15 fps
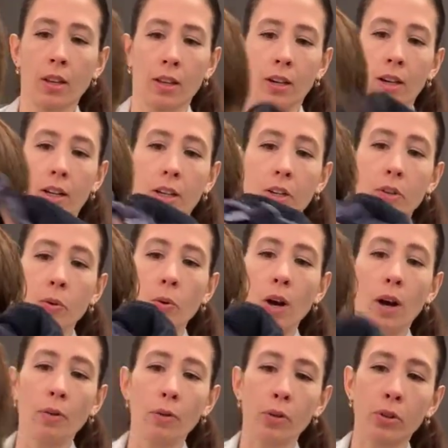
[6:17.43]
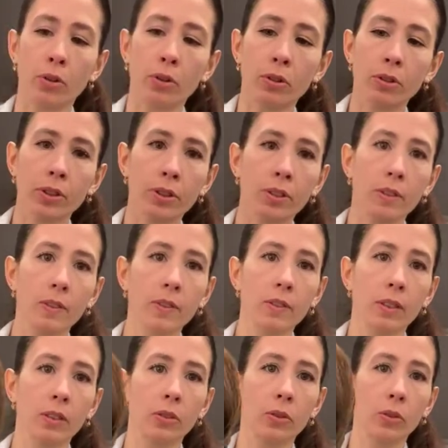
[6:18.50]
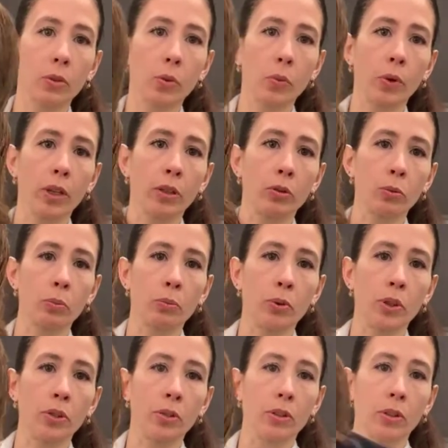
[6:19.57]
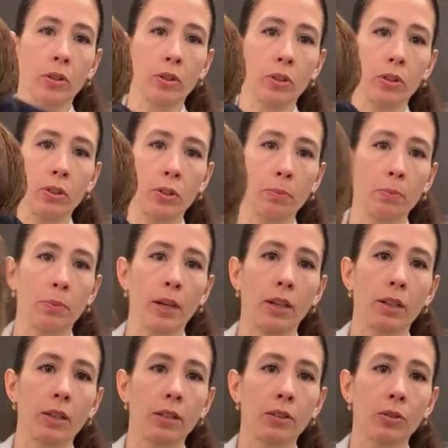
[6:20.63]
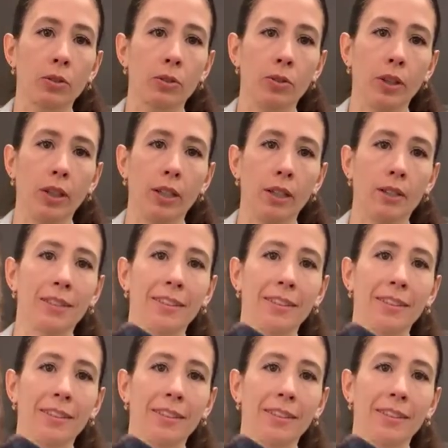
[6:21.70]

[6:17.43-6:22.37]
And if you have curls, this is a good way to bring your curls back to the hair.